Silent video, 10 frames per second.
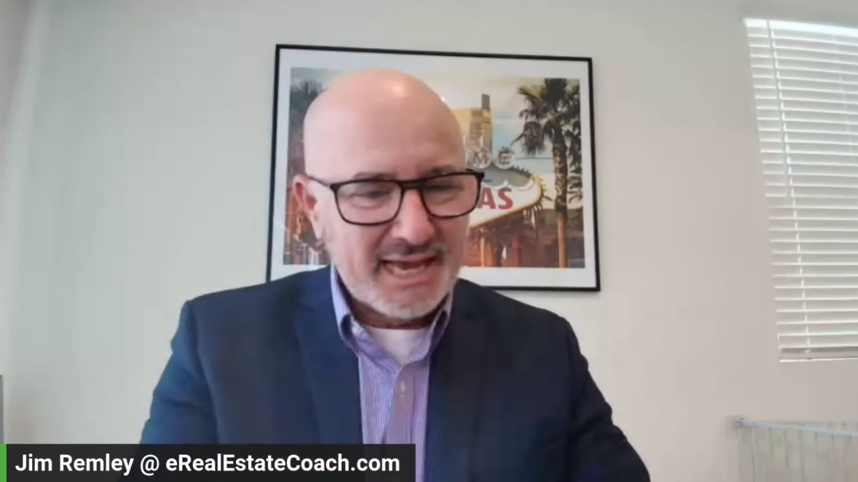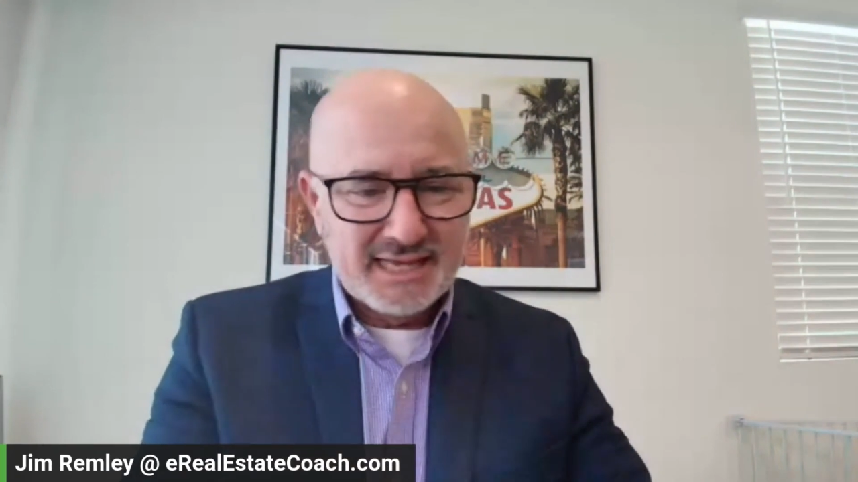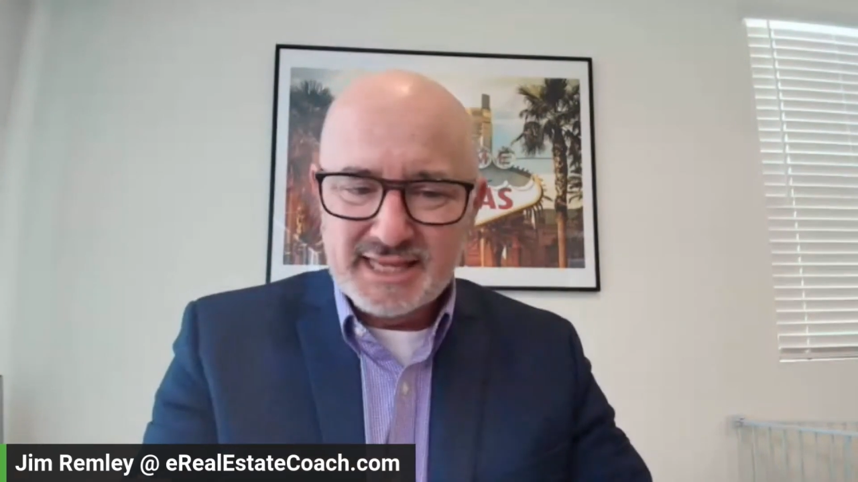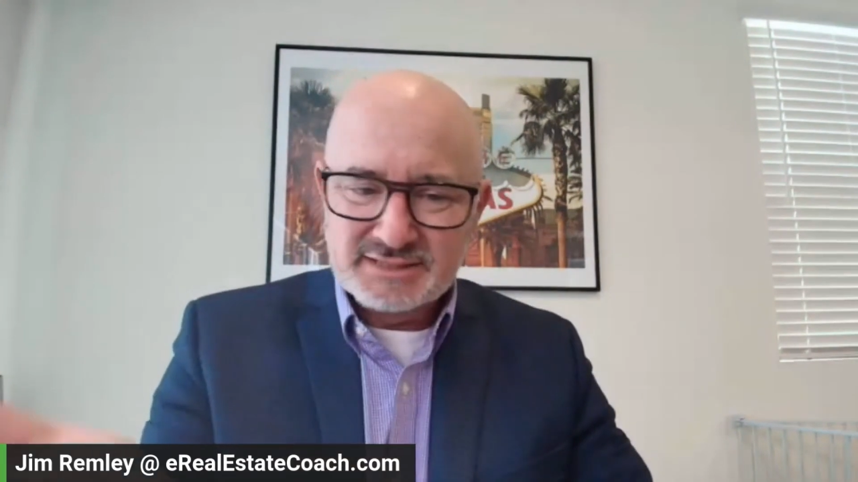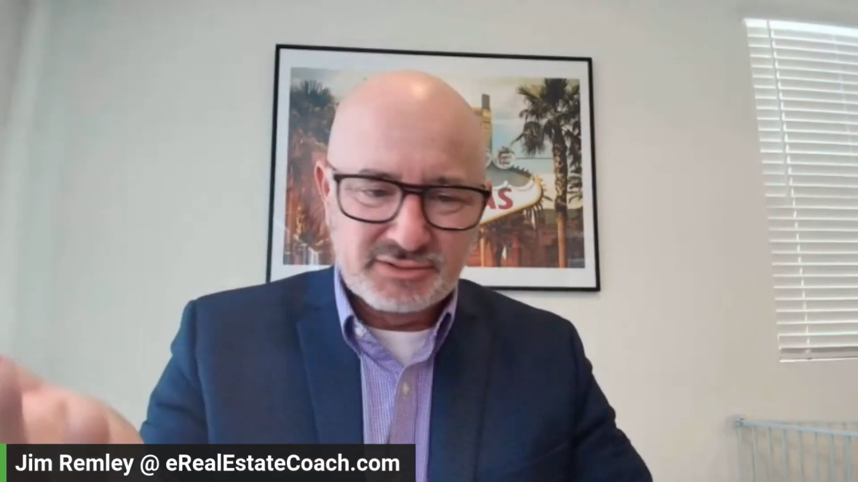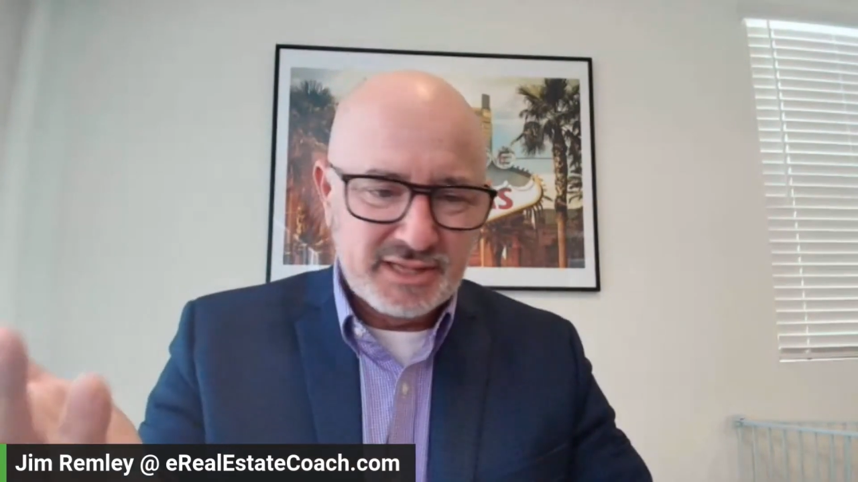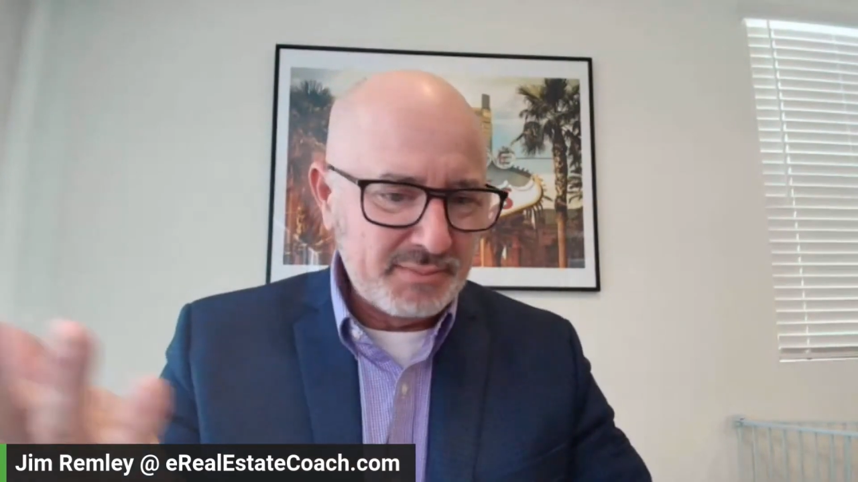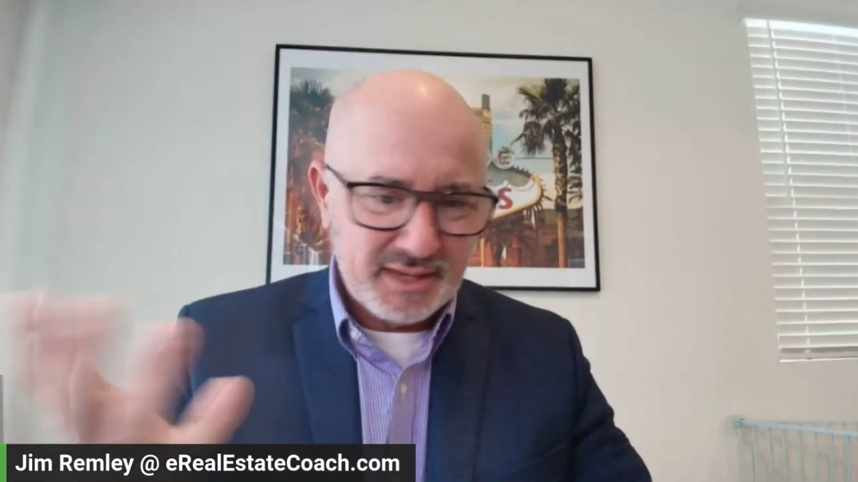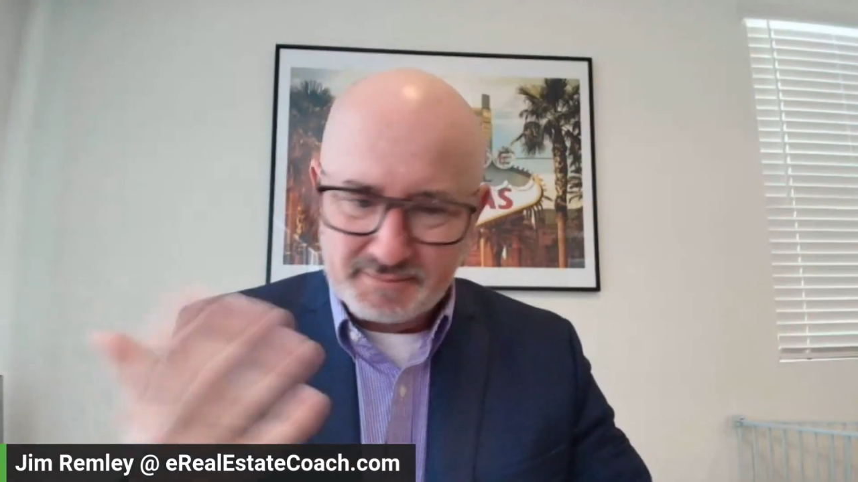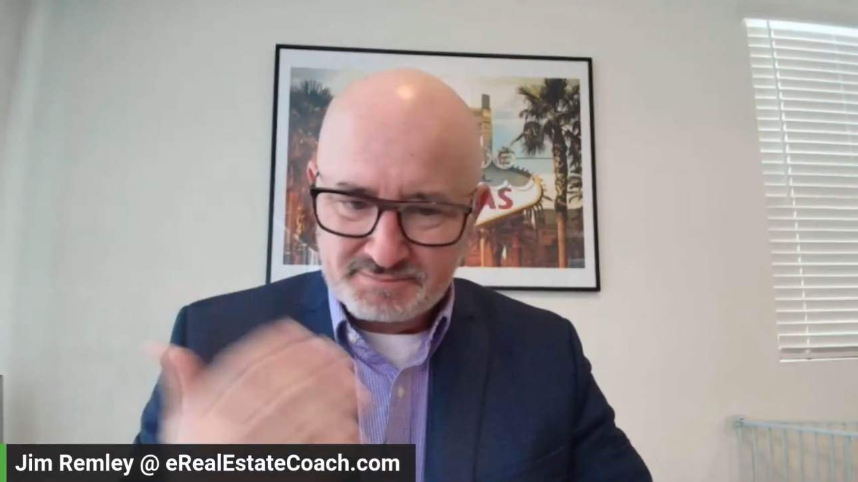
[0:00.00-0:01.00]
hey, thanks for letting
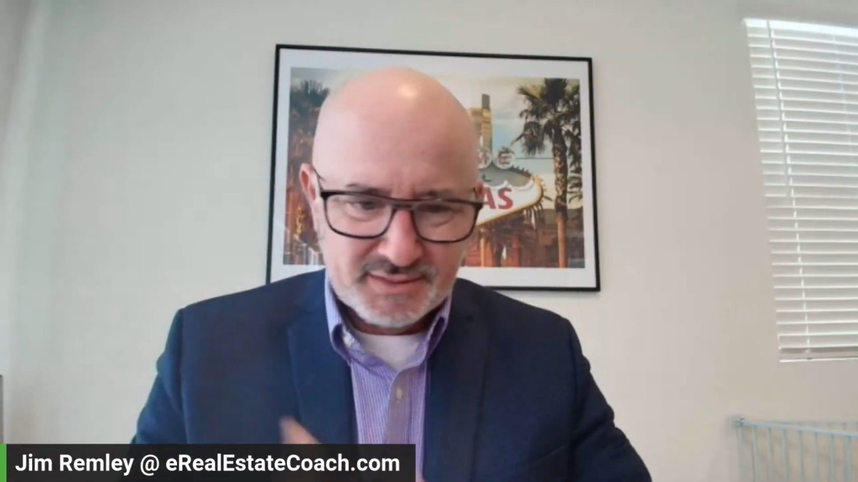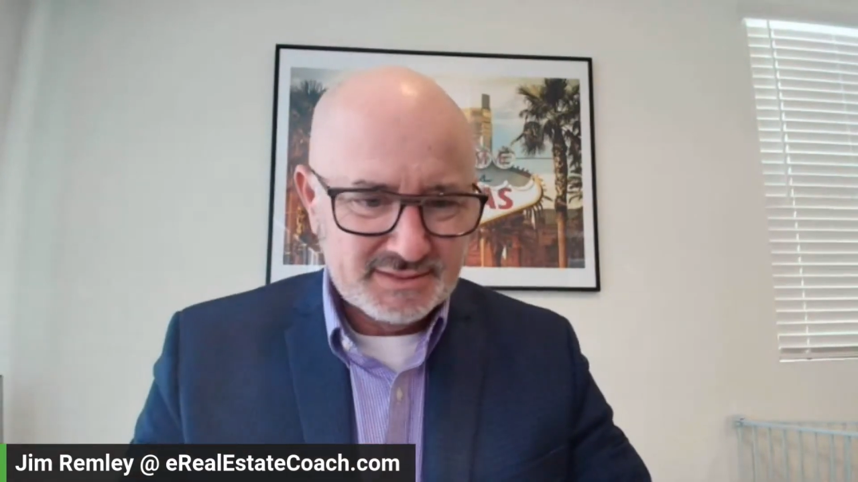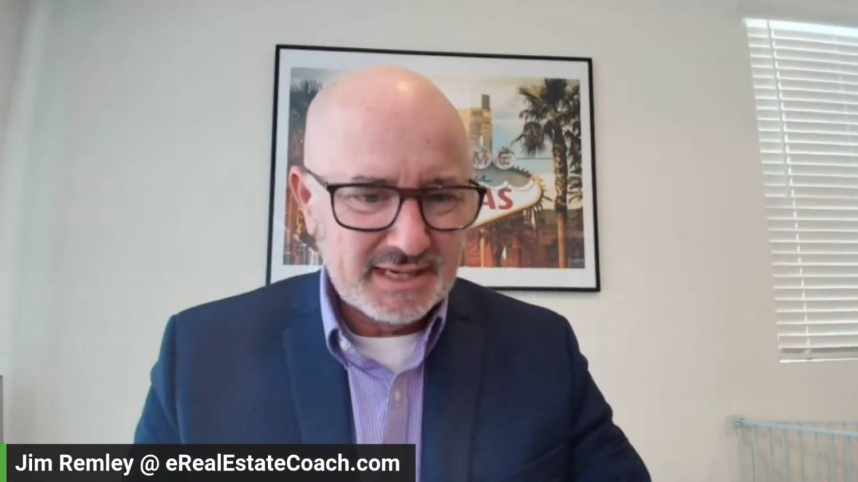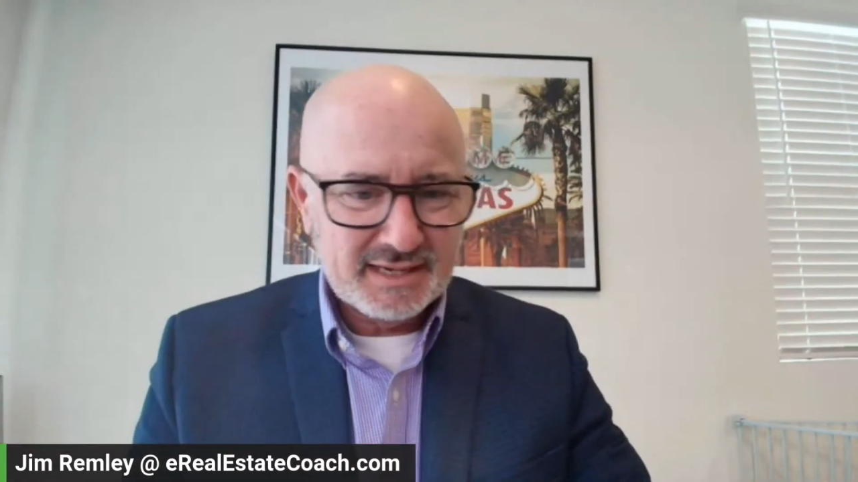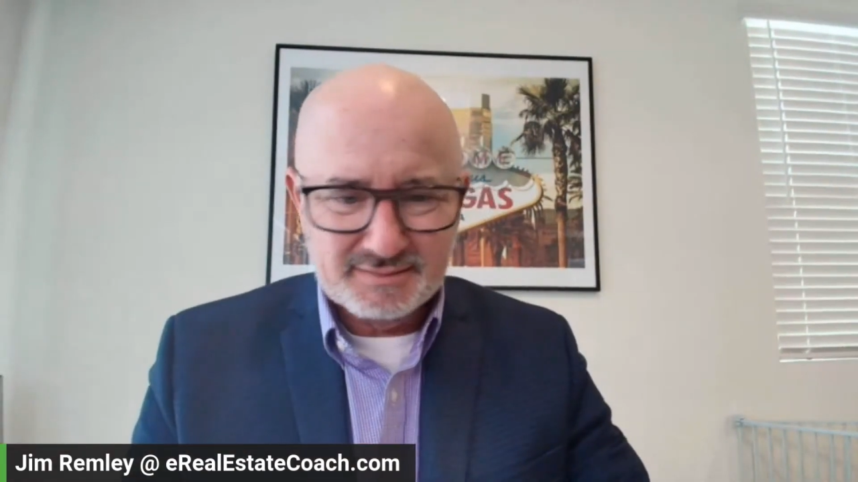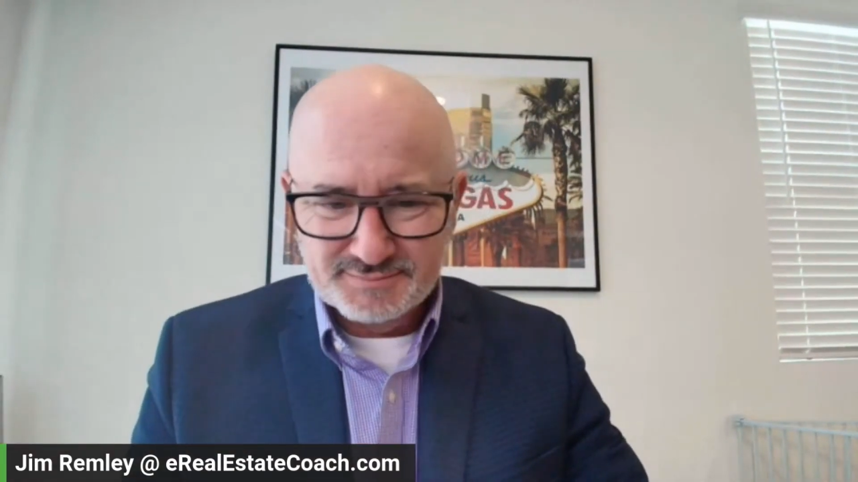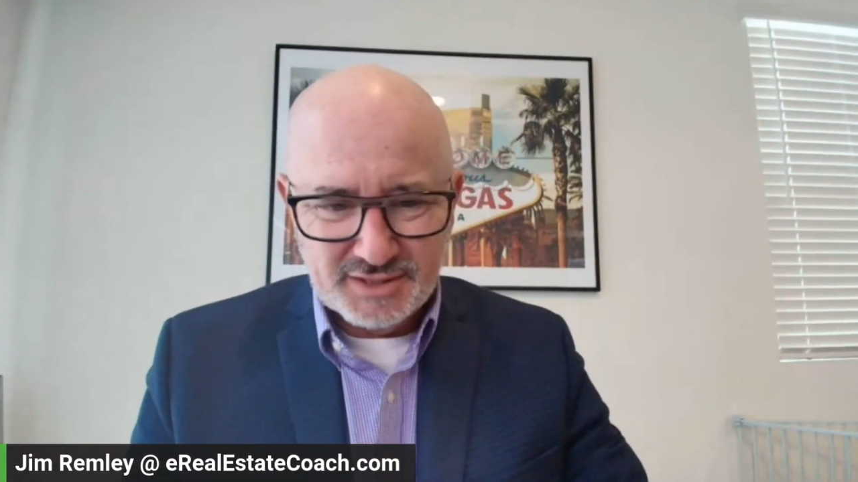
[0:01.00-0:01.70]
me take a,